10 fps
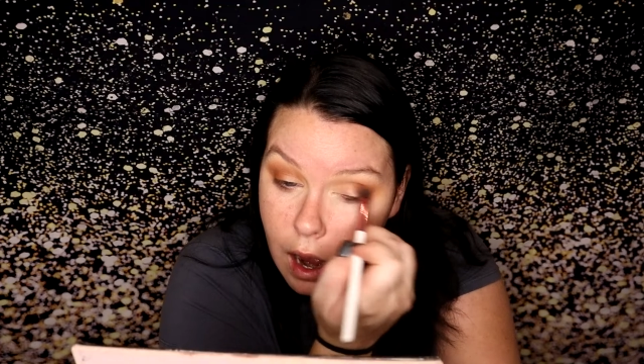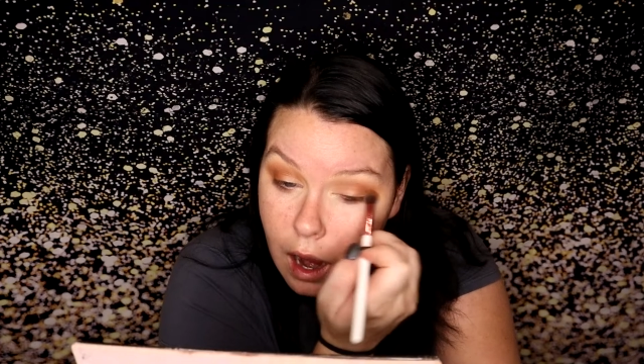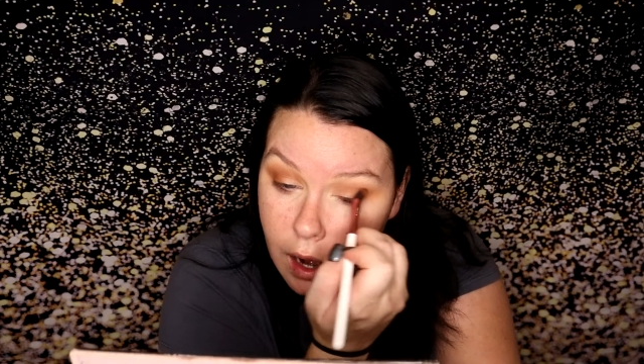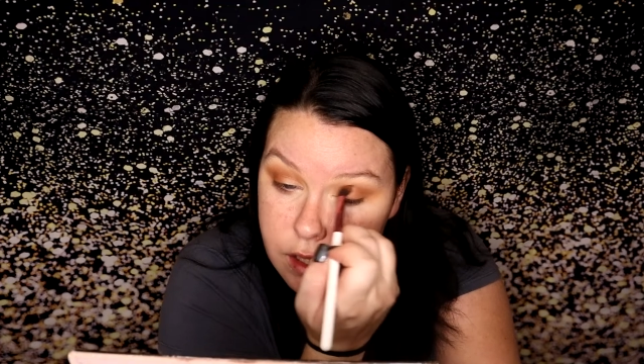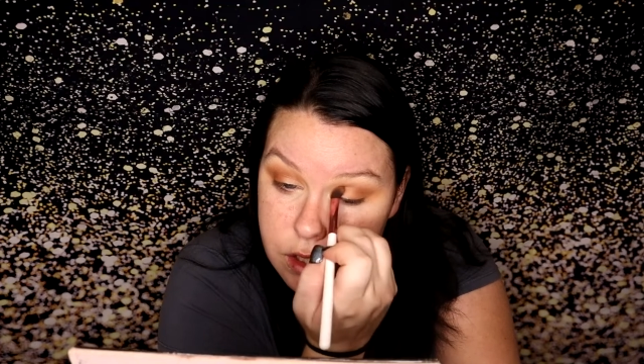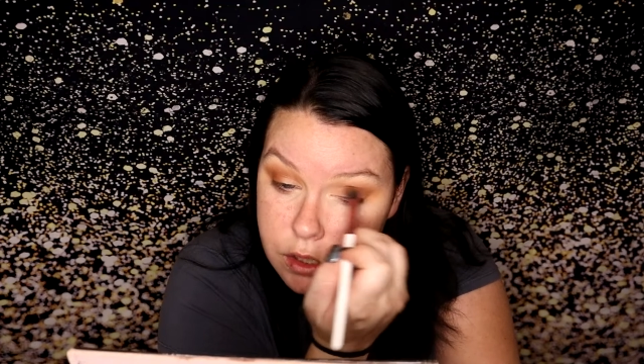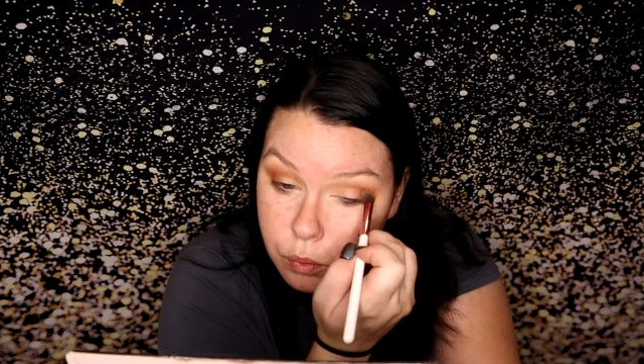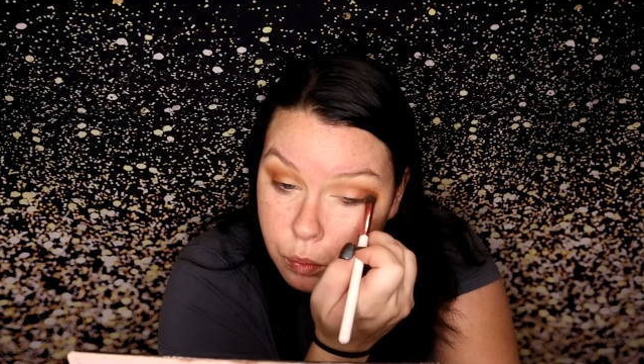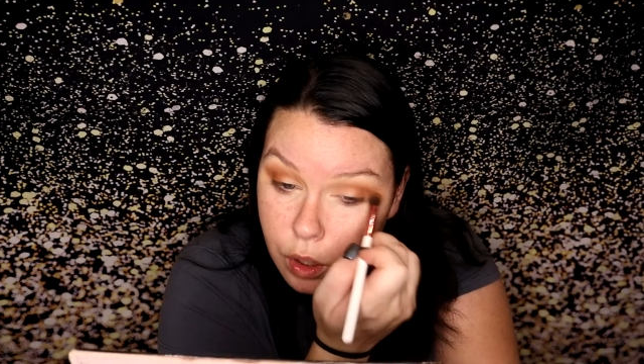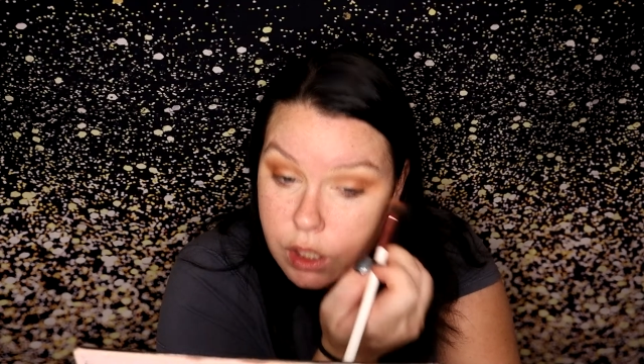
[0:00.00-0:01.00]
I
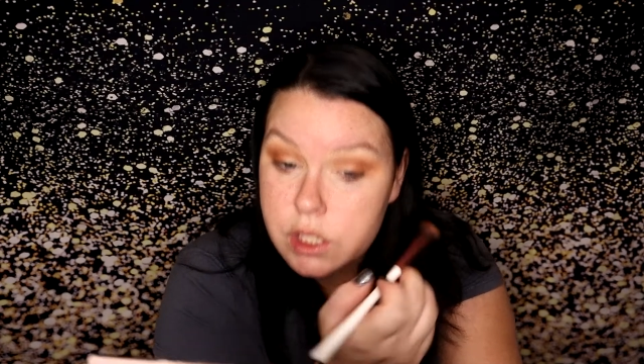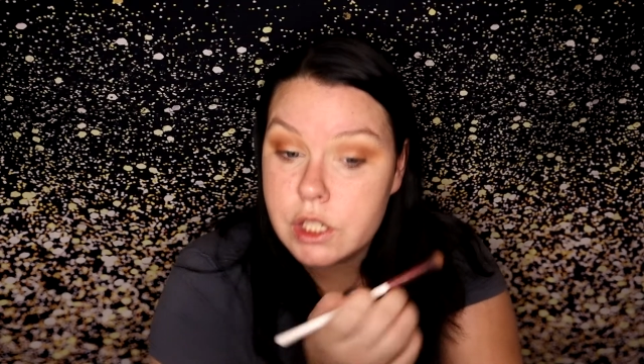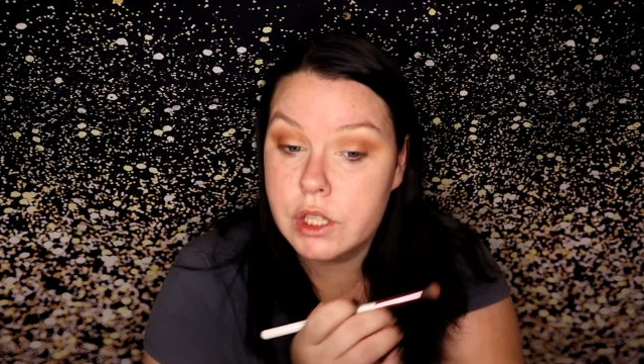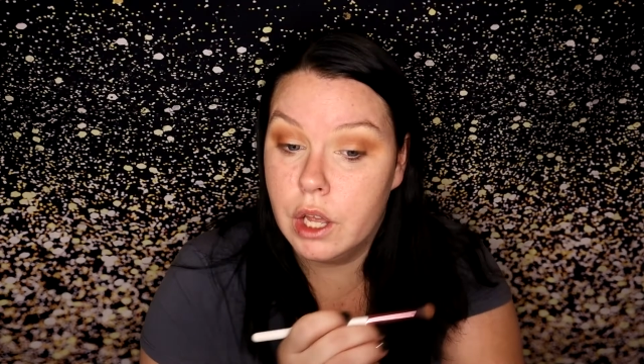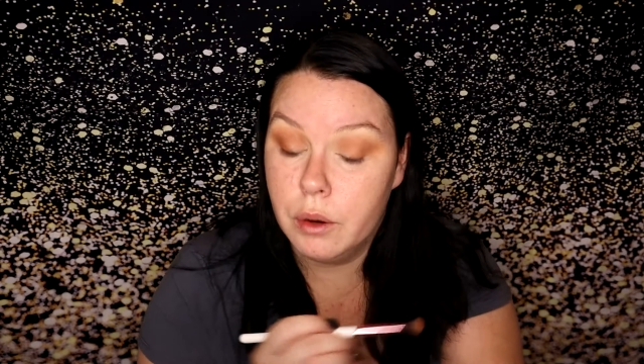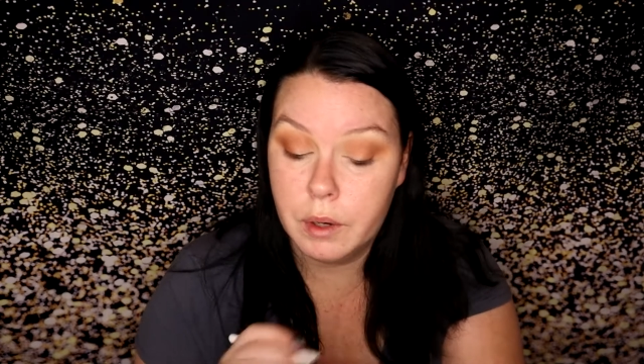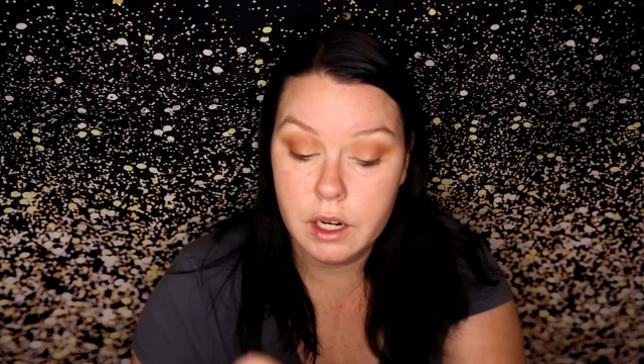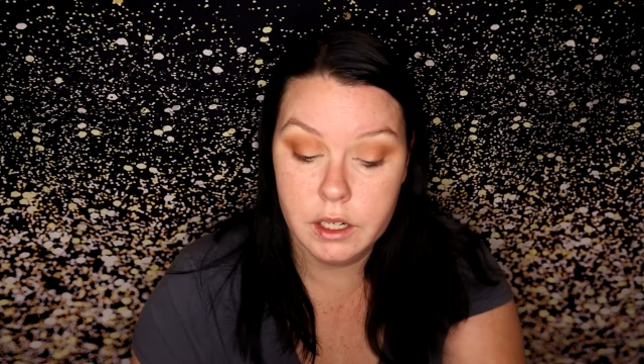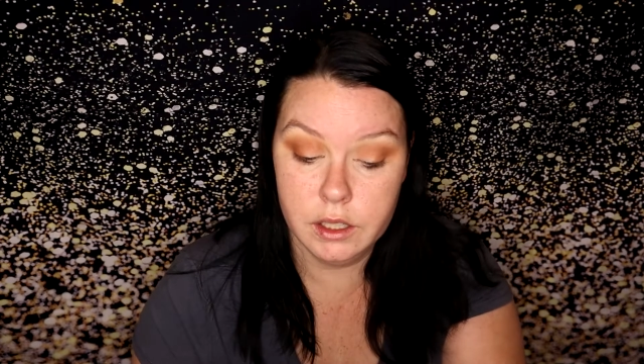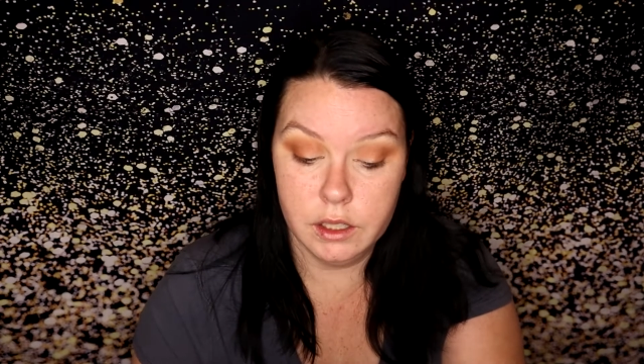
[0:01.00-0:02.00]
work
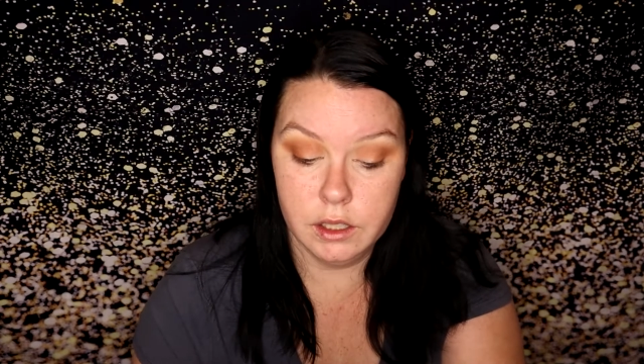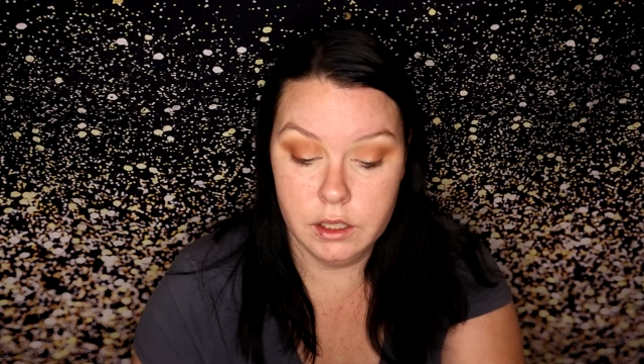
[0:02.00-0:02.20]
slower.